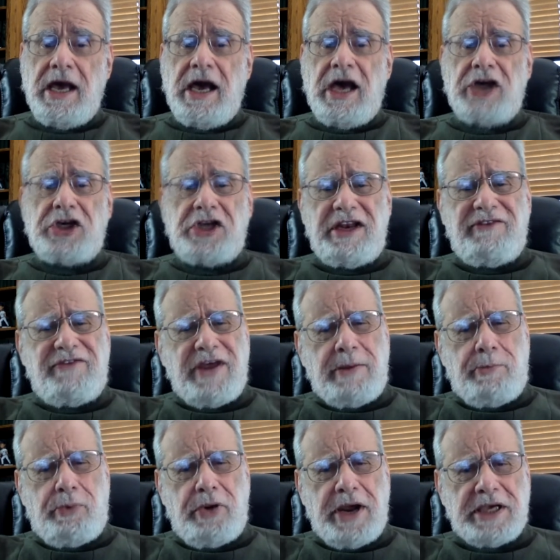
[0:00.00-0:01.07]
A
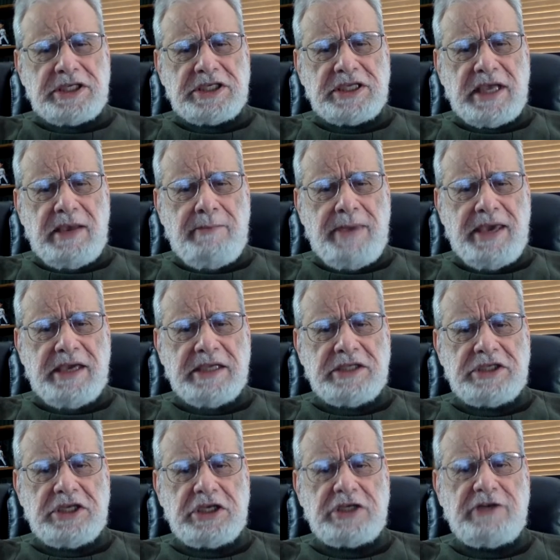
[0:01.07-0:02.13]
sheet-fed press may
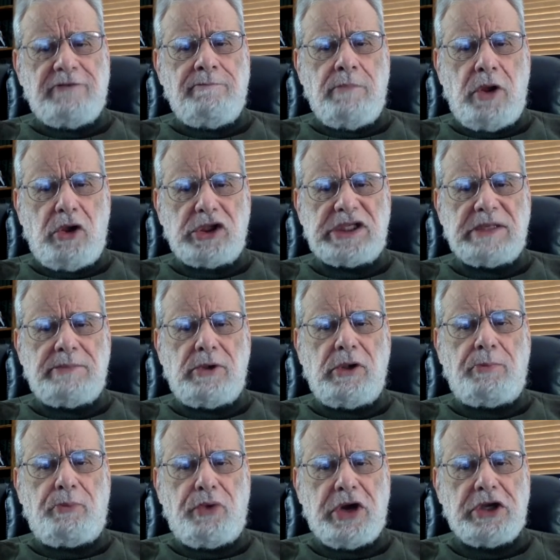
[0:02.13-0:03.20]
consist of
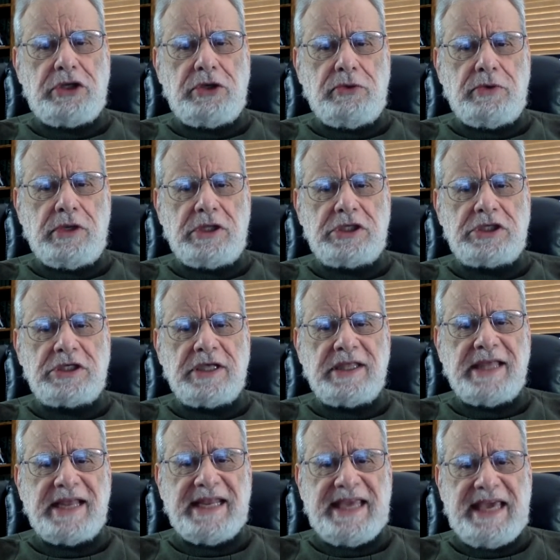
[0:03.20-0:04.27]
multiple print units
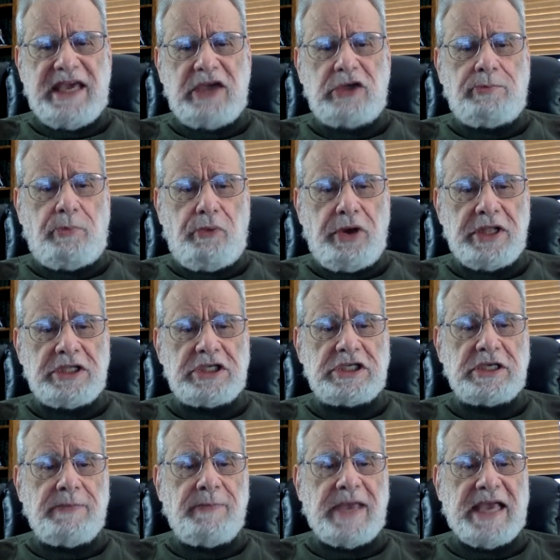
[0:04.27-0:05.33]
that each
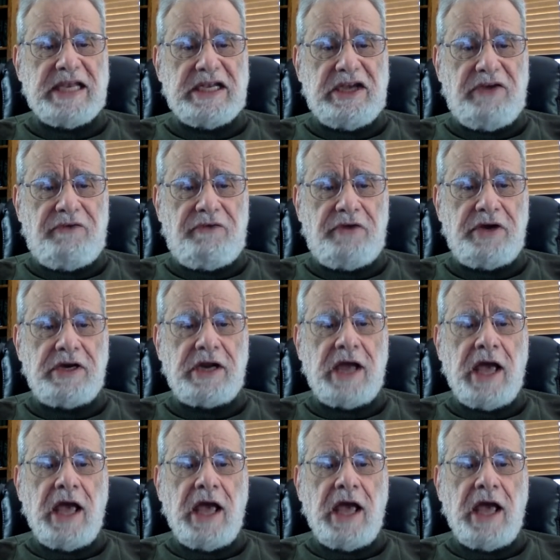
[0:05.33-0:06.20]
prints a different